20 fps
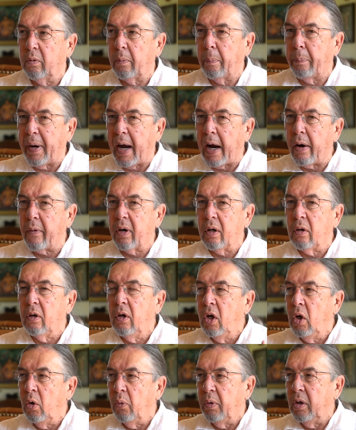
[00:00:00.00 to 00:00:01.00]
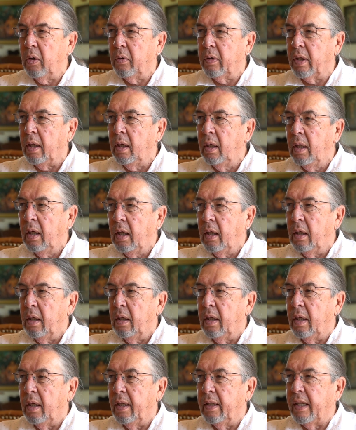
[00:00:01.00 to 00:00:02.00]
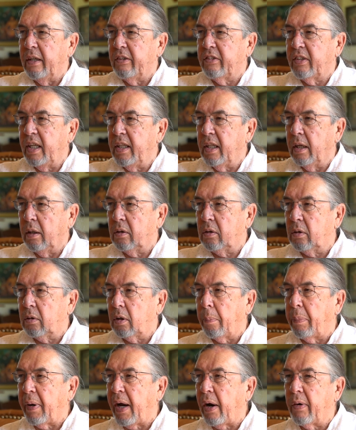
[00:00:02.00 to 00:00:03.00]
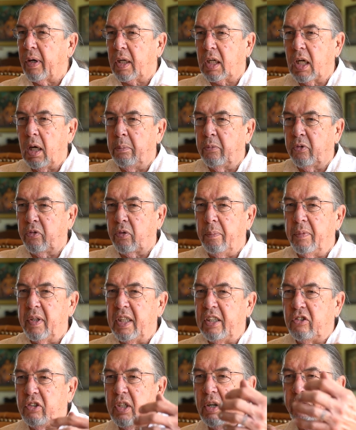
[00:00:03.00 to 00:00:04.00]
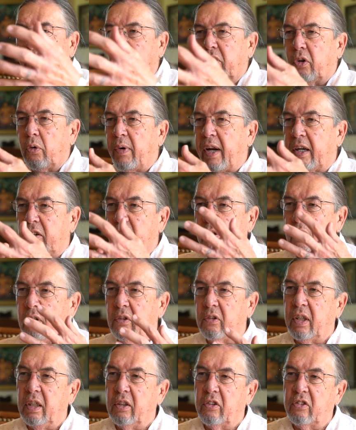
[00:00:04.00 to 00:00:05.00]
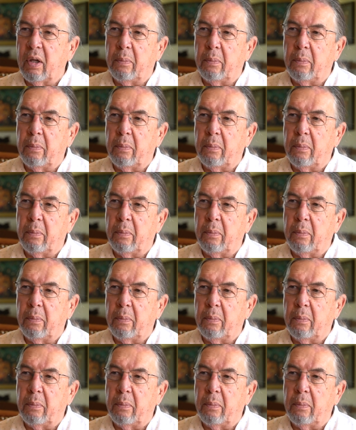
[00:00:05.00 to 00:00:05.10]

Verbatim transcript: You know, the power, we know that uh, they say that the power comes from these different directions.